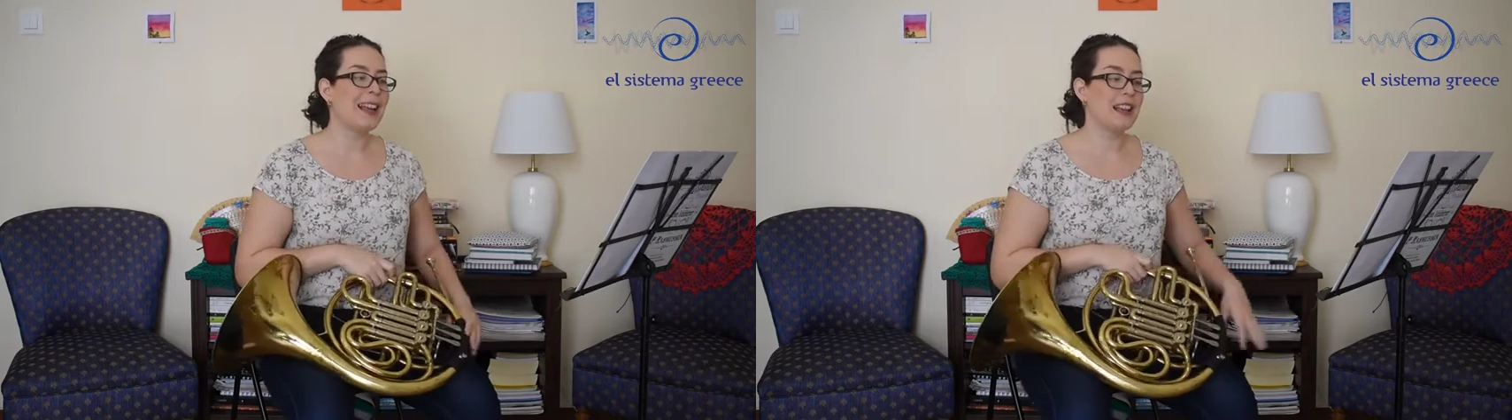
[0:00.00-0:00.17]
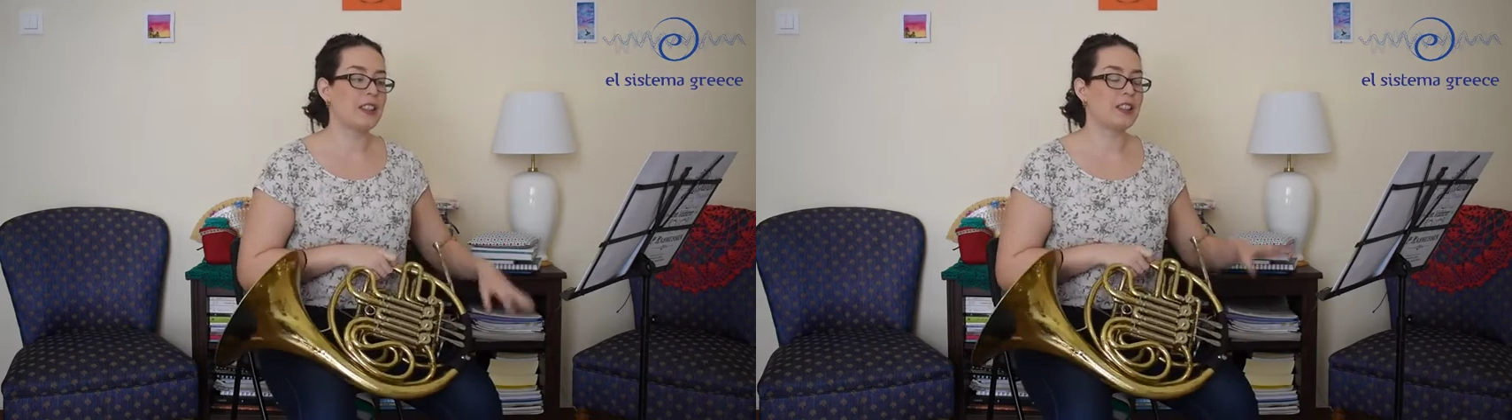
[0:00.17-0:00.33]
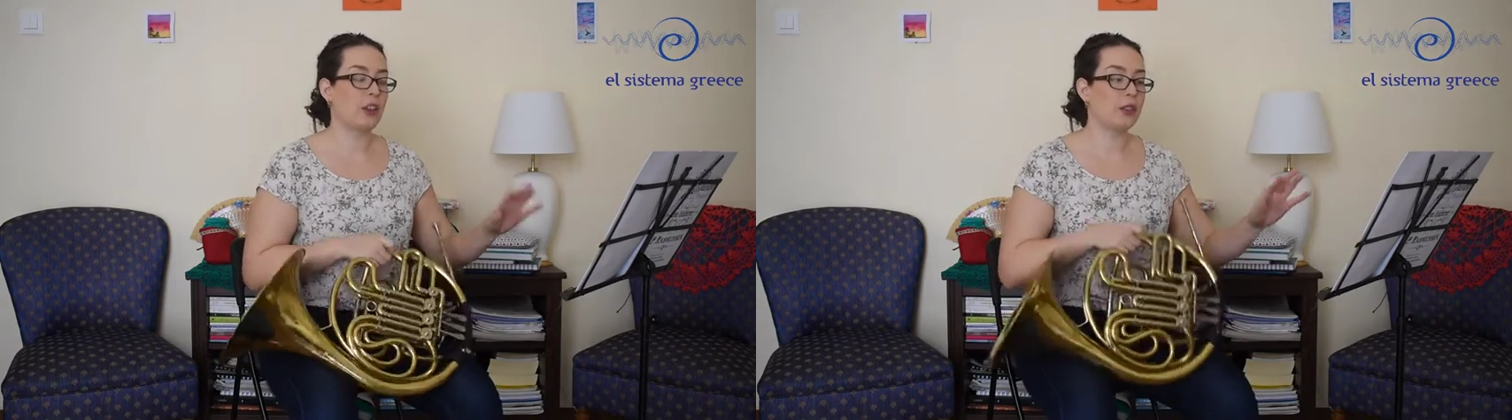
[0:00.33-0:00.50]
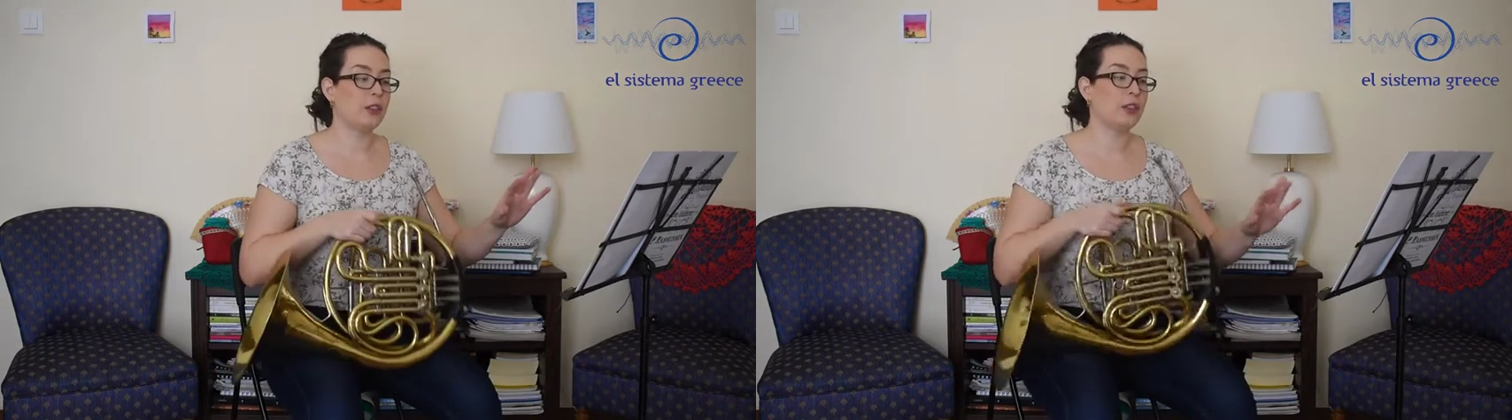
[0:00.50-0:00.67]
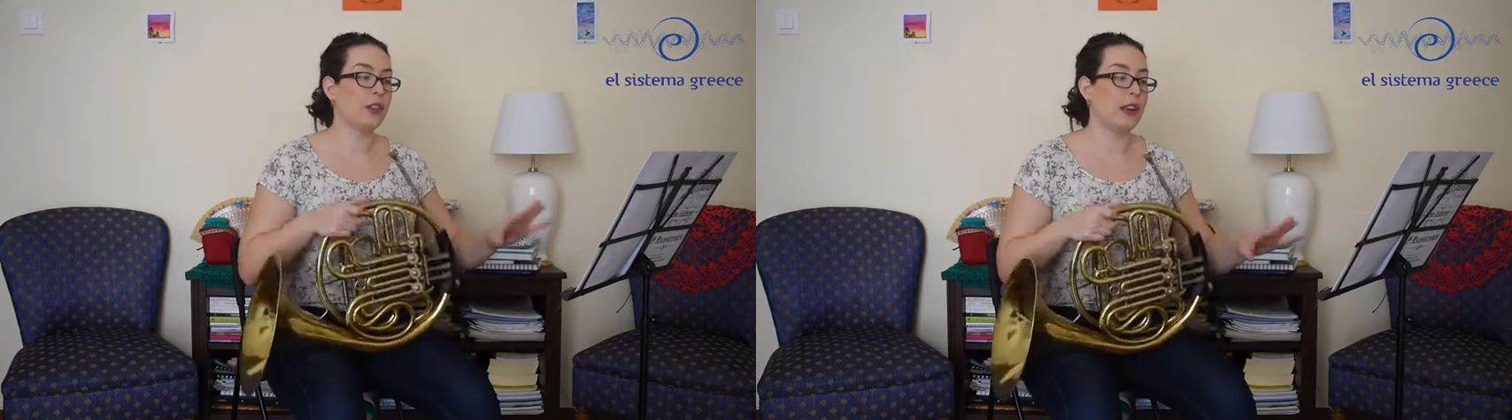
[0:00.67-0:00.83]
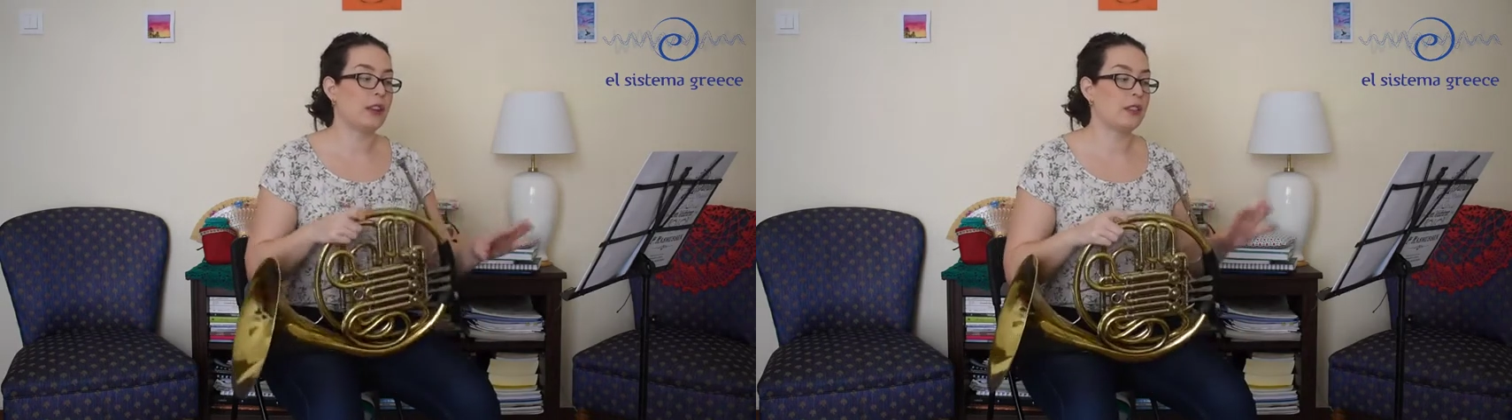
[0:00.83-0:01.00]
Let's go to
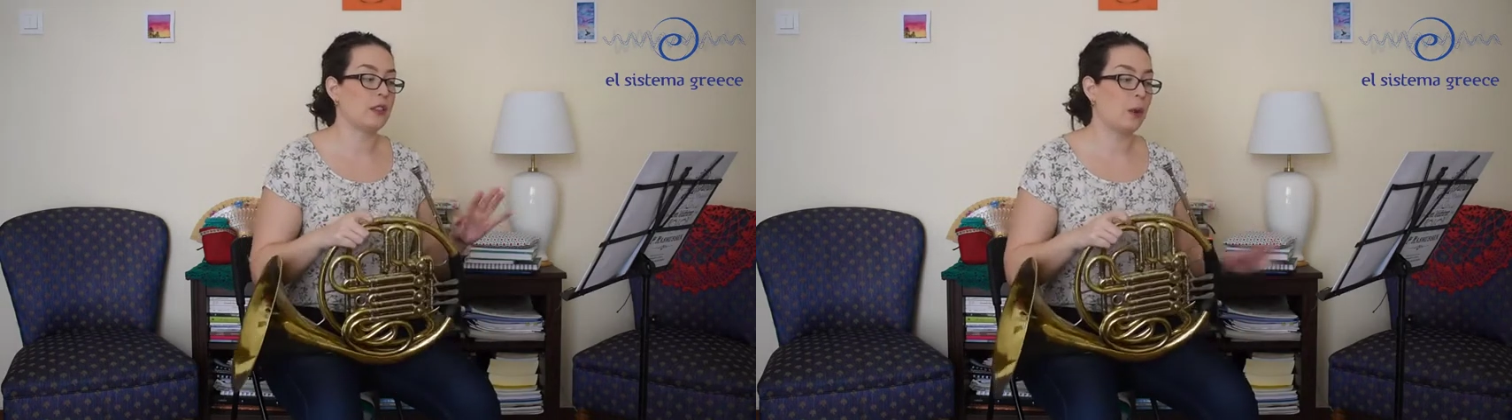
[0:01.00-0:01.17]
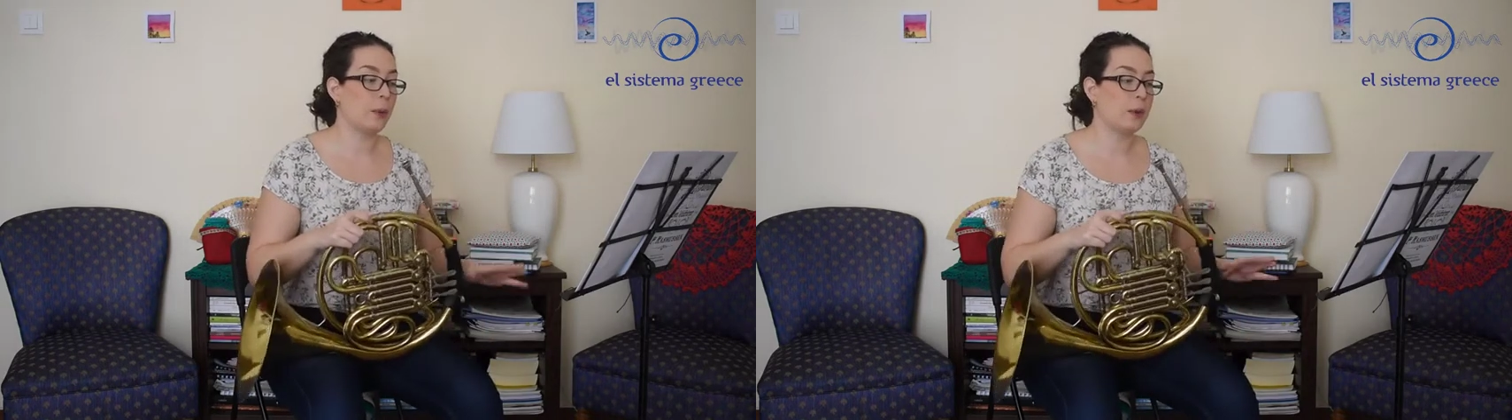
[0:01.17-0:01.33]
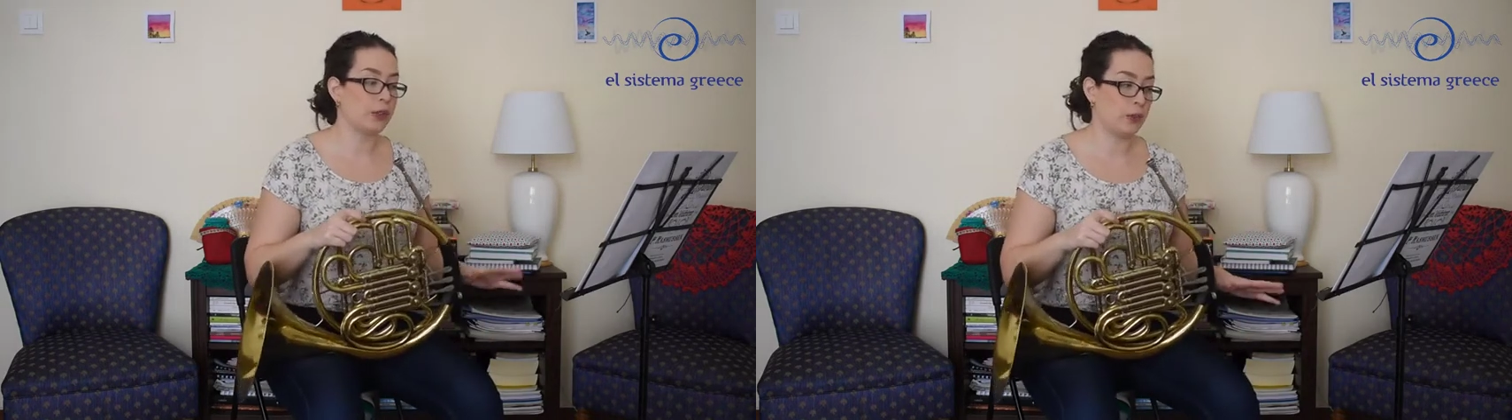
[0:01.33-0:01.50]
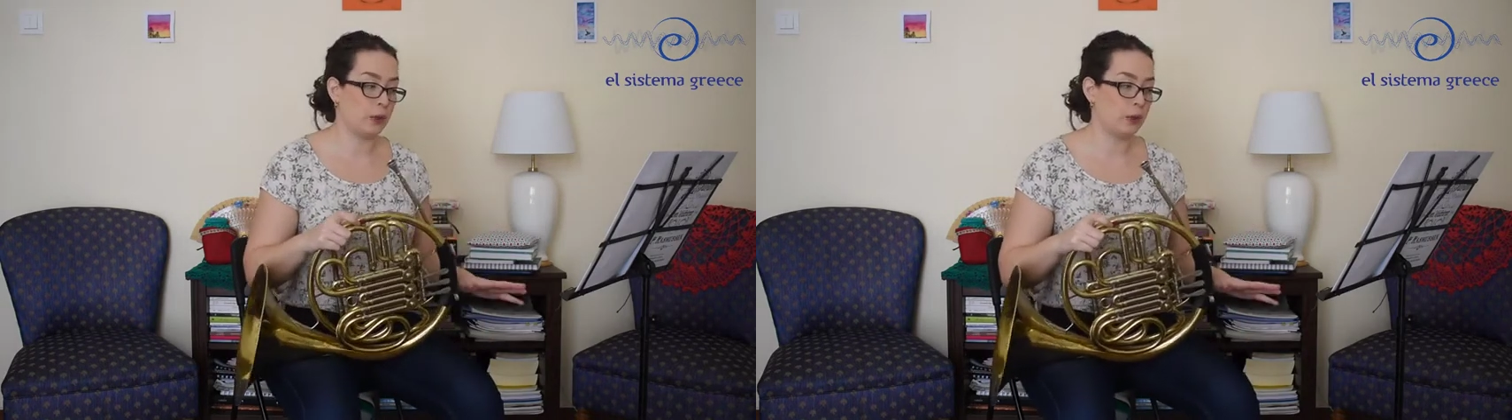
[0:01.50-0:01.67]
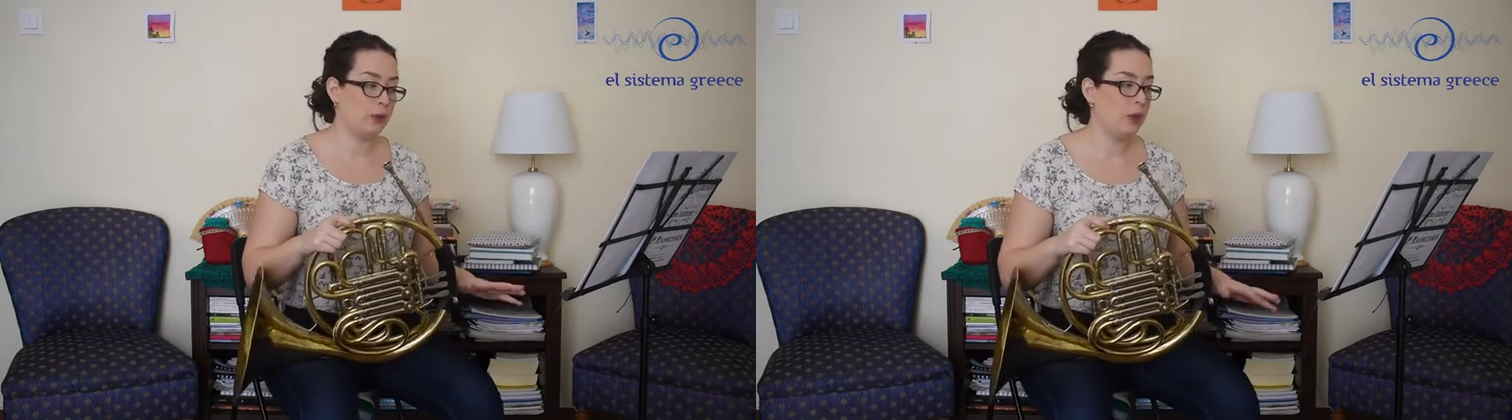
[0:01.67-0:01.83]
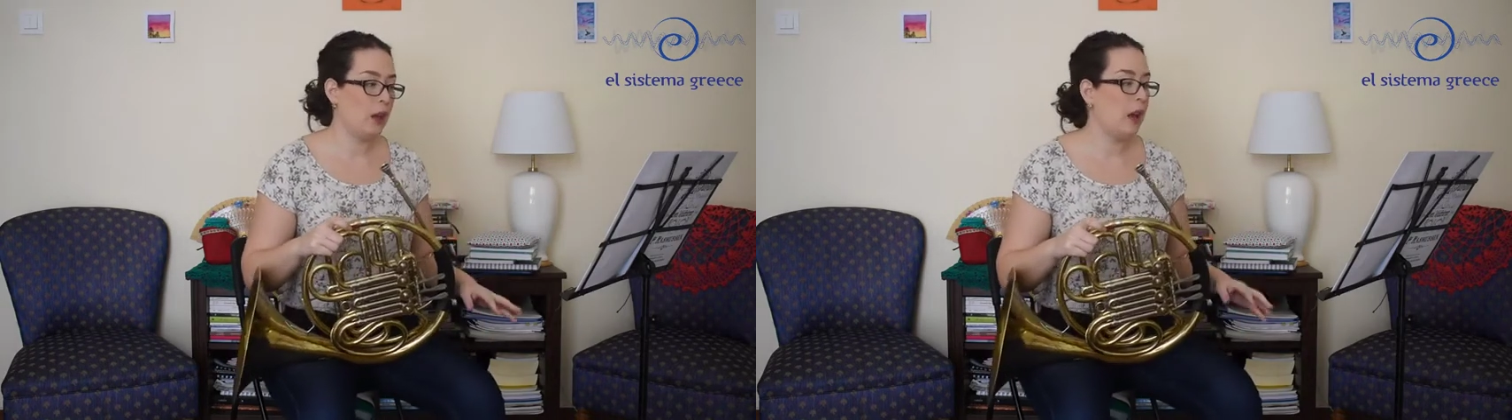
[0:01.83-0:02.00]
the lesson number 2.